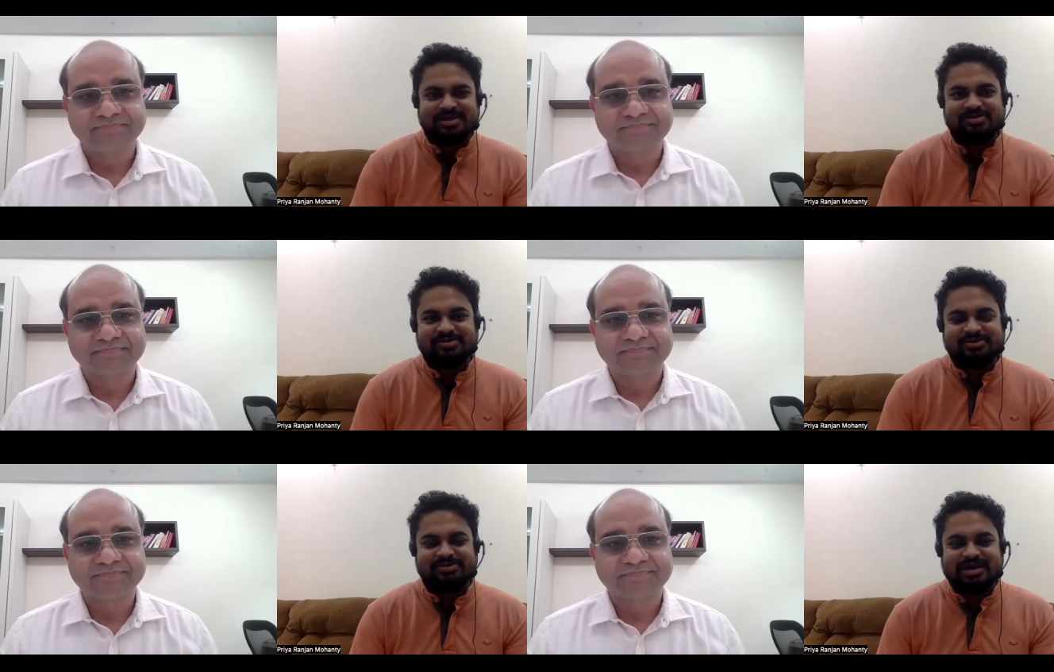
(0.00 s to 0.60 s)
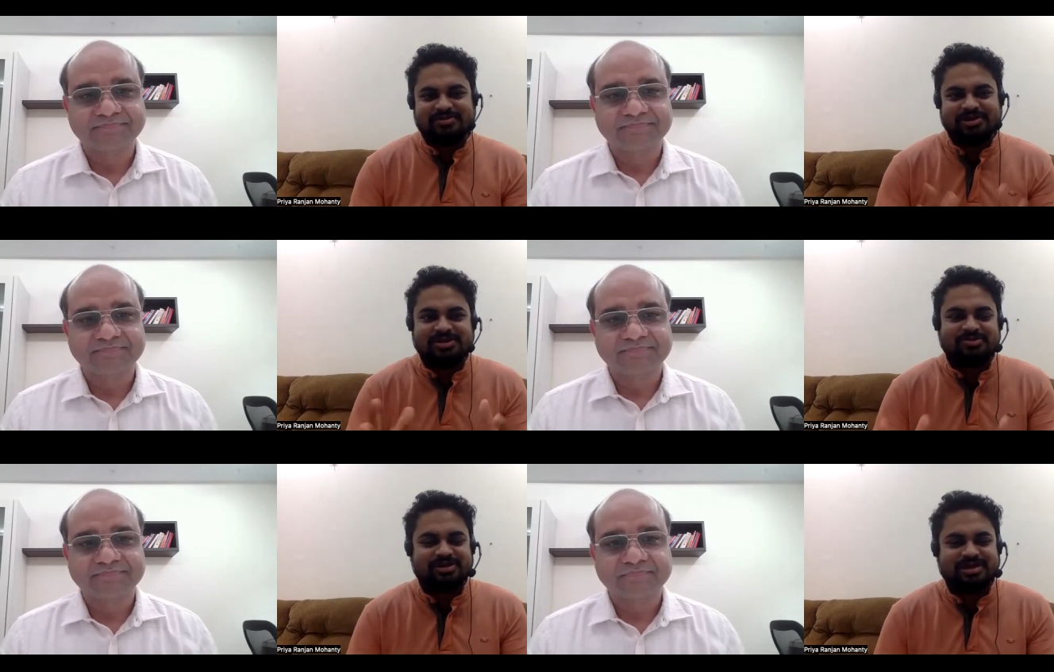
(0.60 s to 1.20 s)
Speaker 1: you you'd have
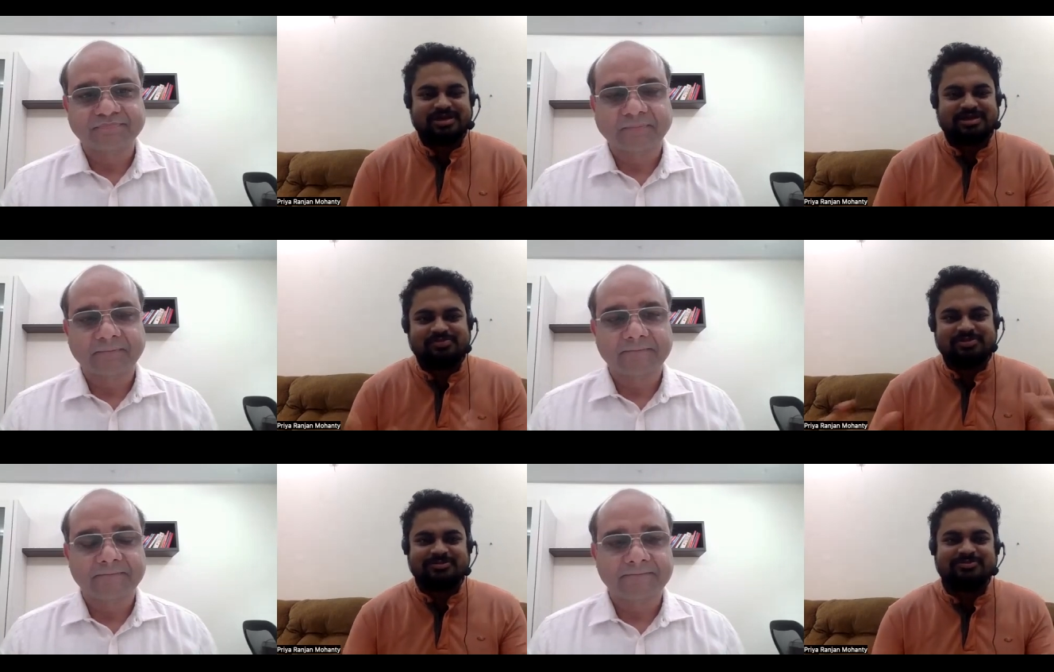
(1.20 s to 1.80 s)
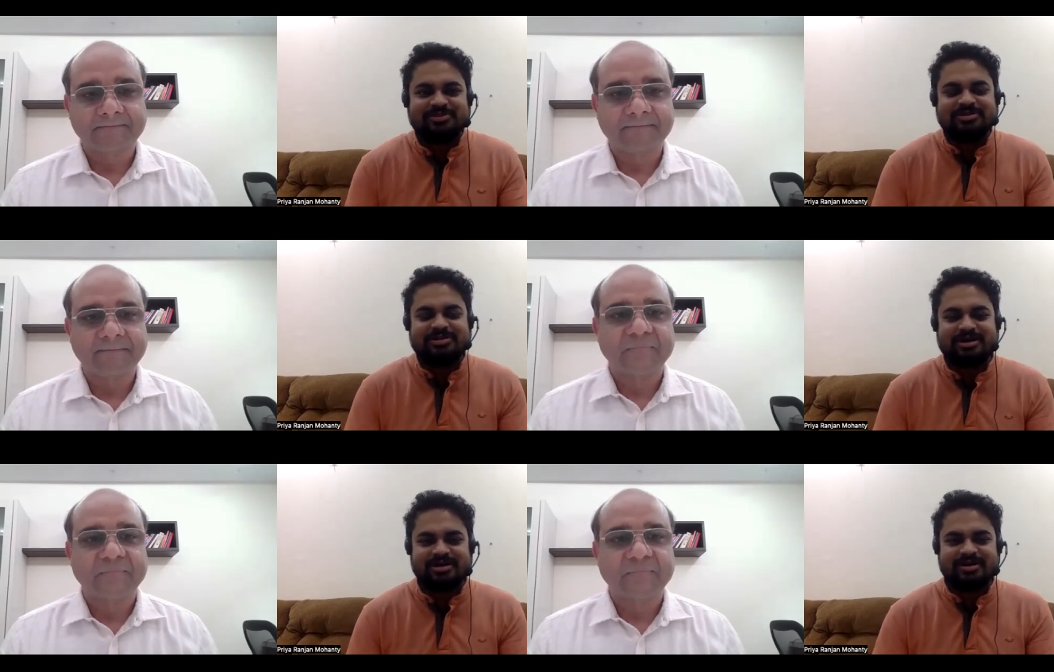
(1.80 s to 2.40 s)
recruited some people
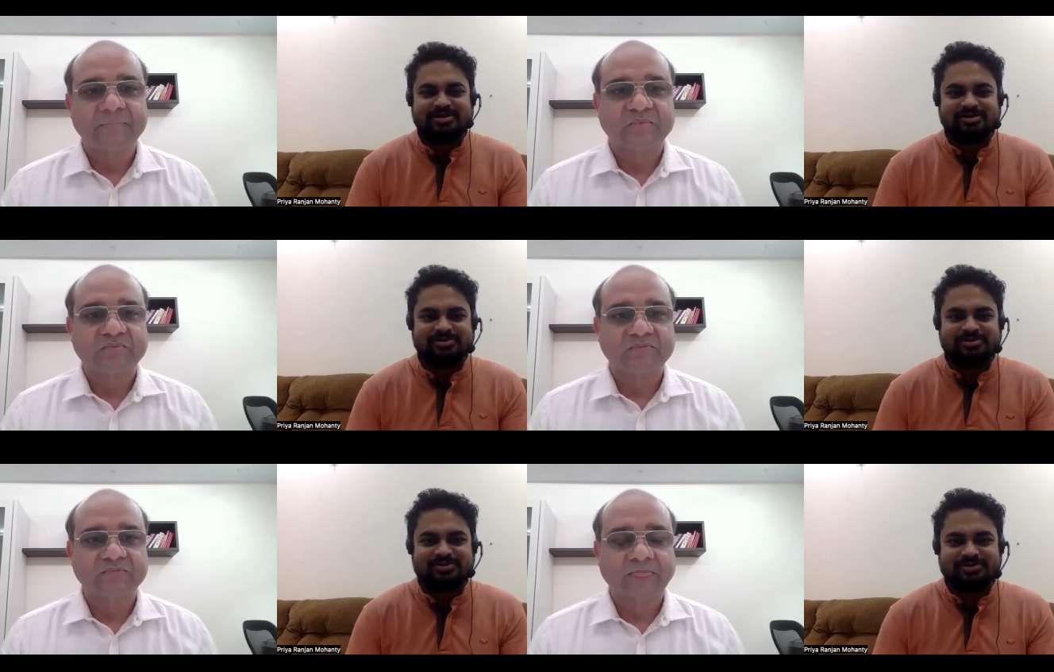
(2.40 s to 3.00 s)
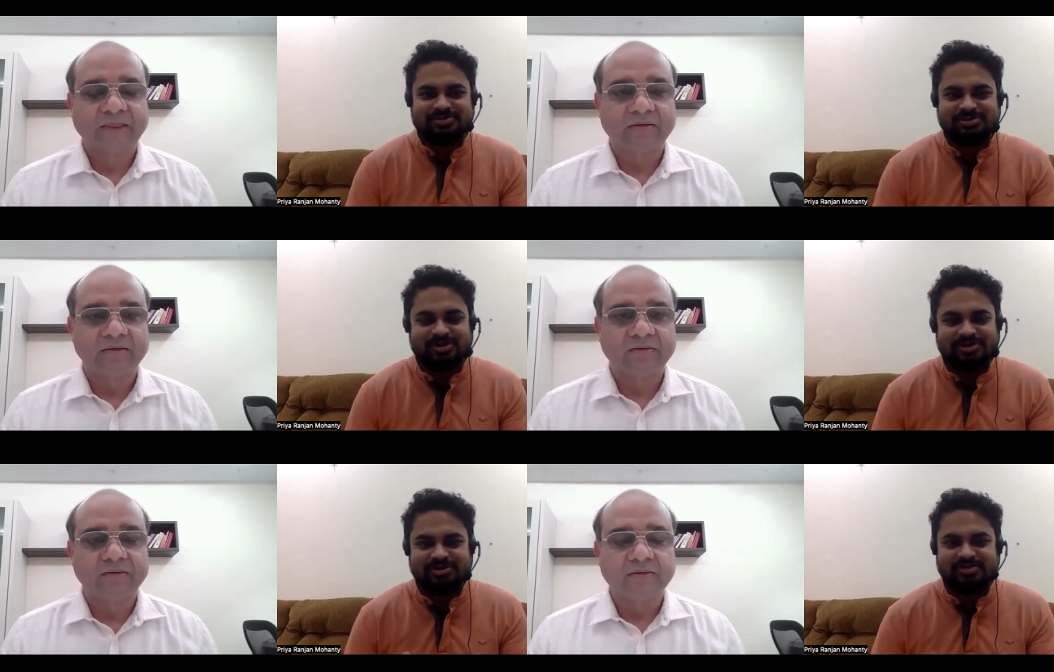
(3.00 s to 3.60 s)
uh, to
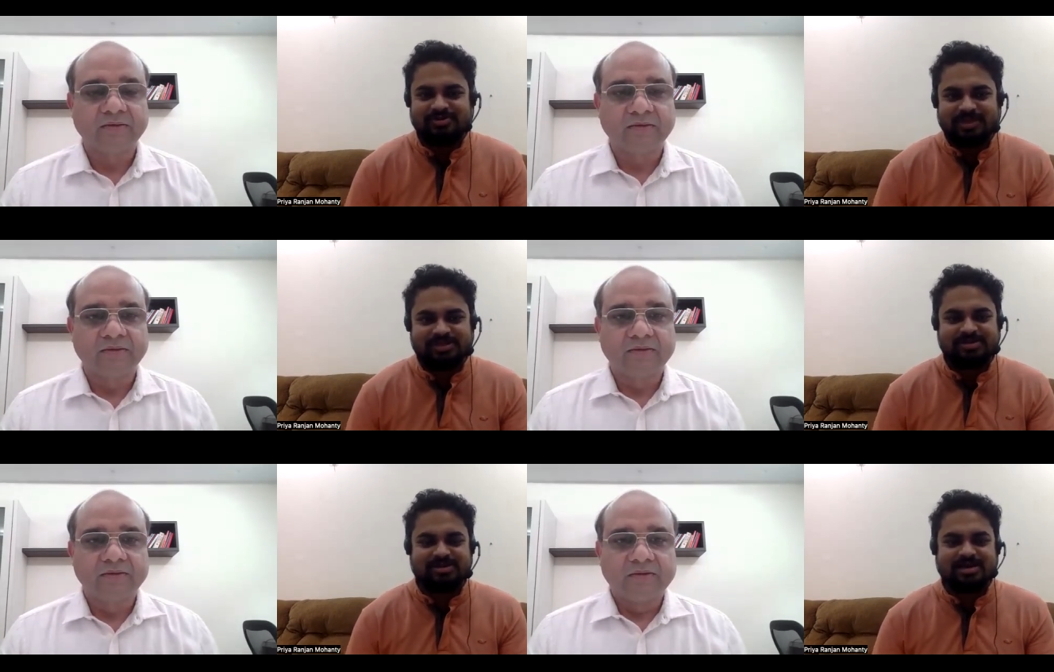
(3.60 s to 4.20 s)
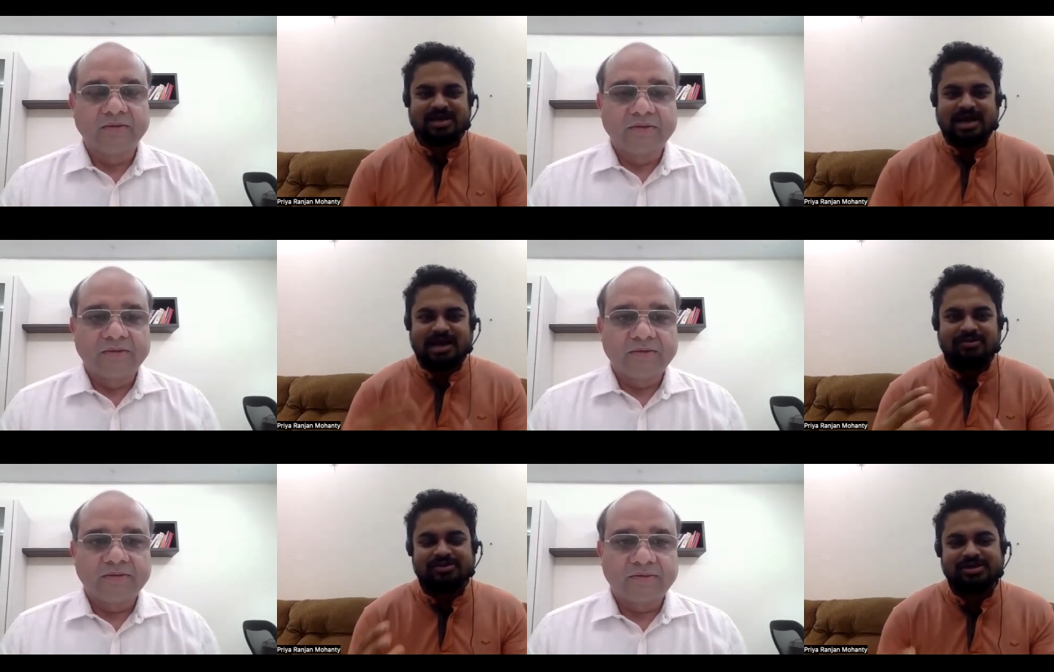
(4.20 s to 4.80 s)
join your venture
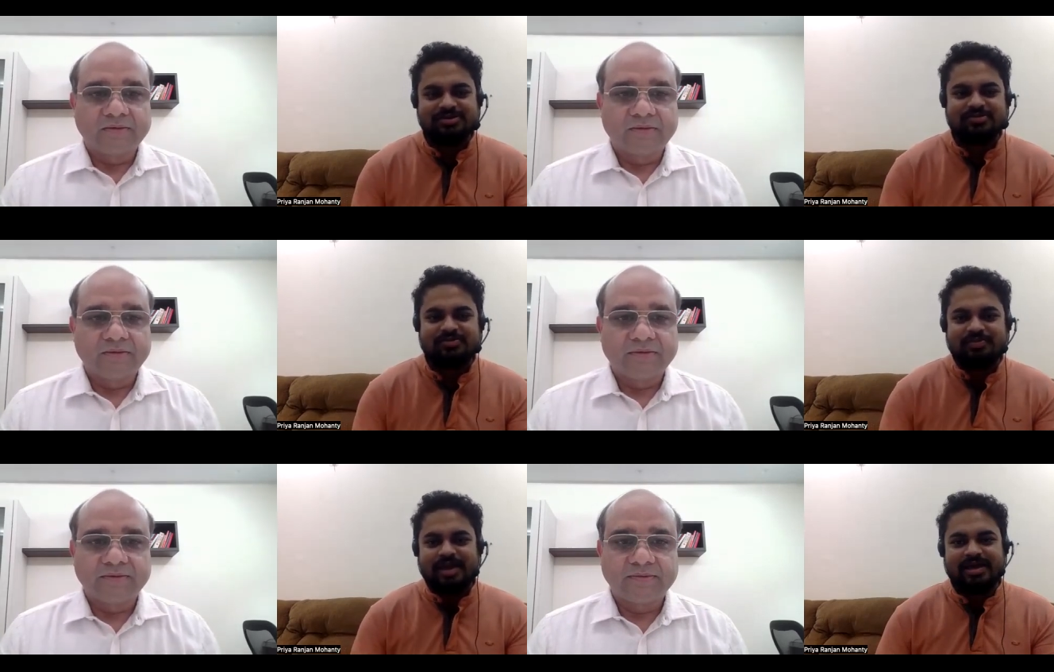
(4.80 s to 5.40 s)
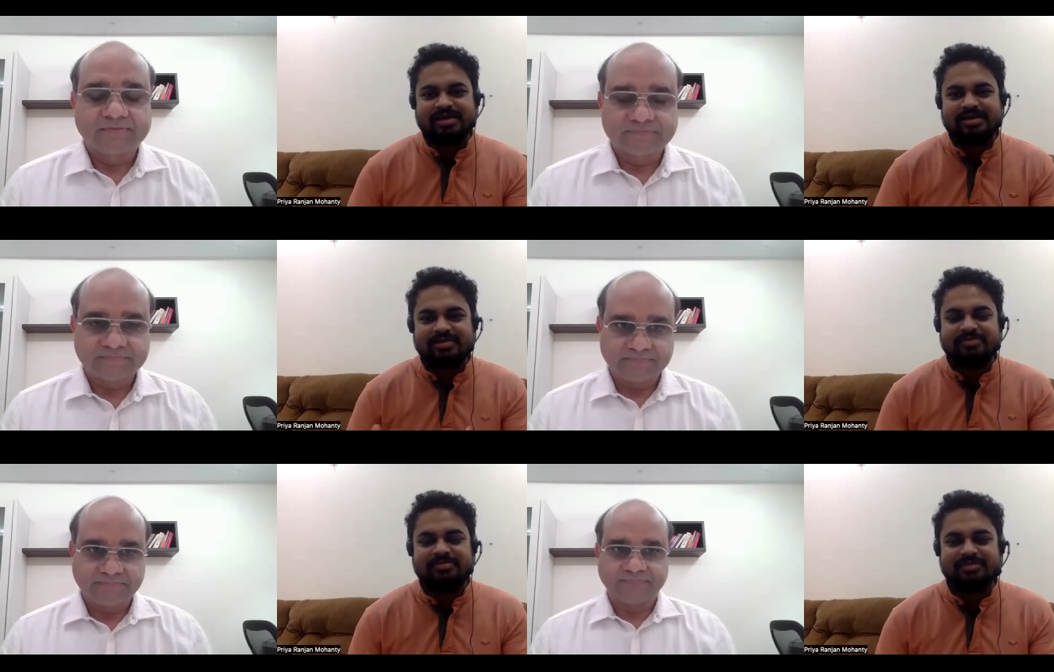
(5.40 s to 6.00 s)
how did you pay
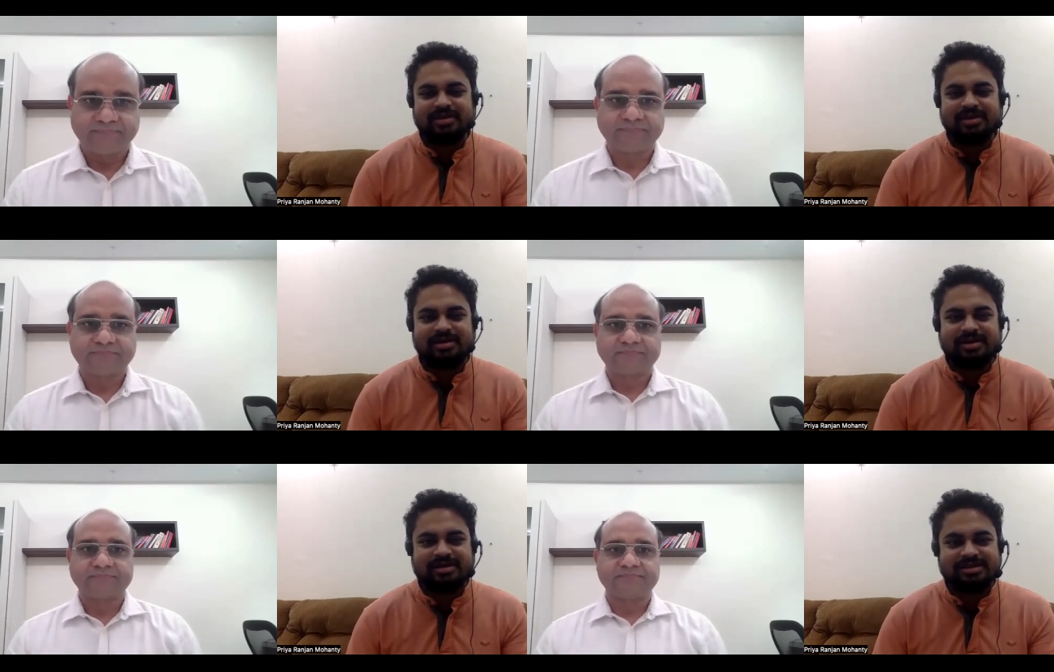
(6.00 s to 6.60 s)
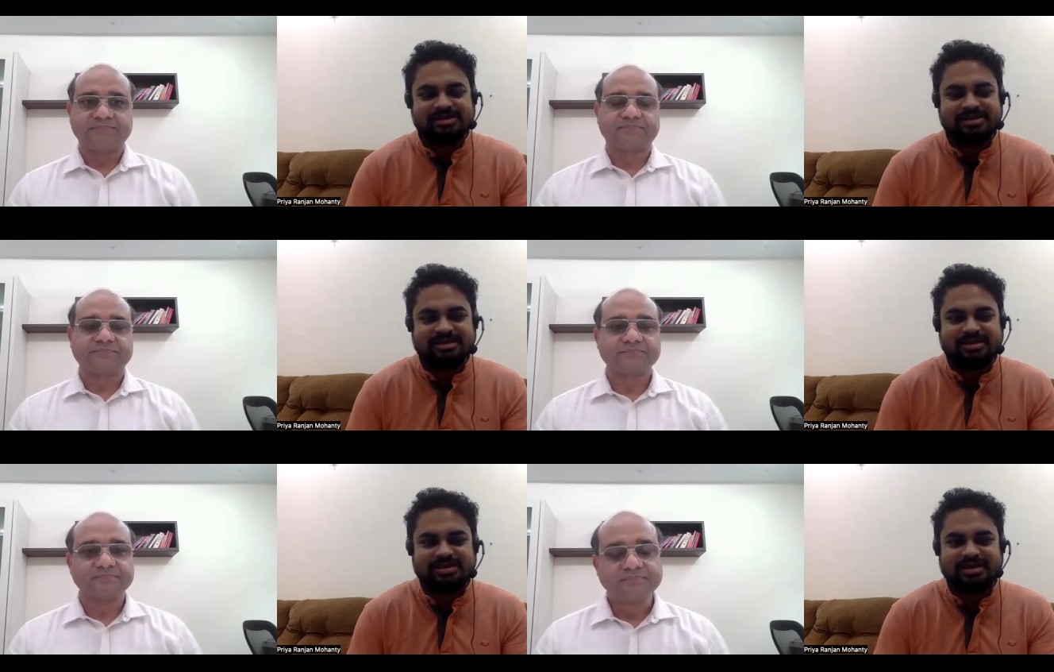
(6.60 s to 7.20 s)
them uh,
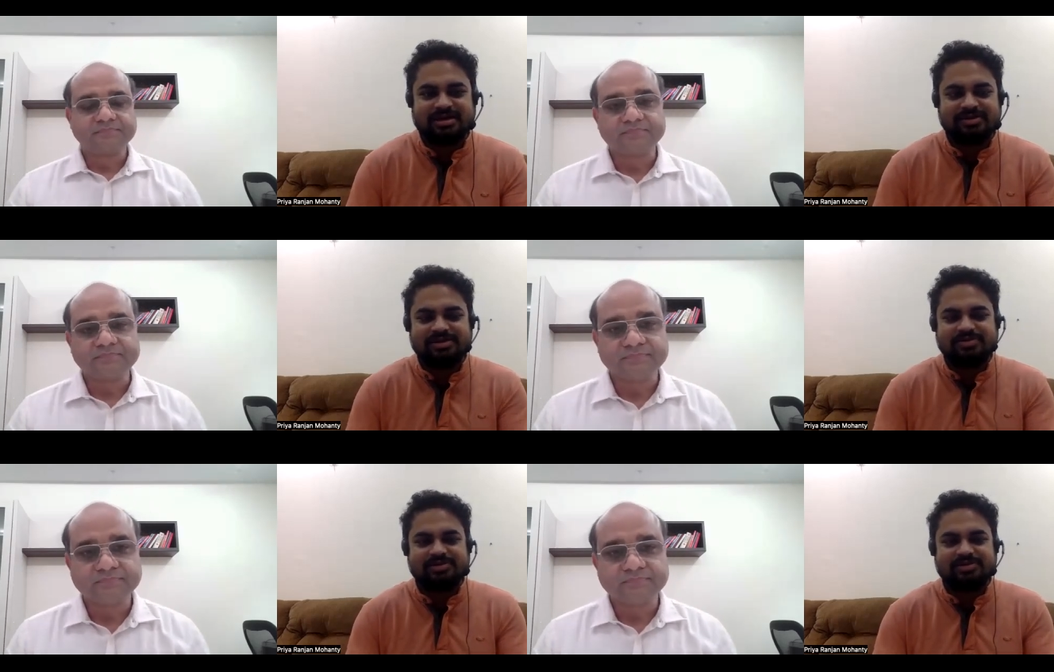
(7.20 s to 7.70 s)
initially how did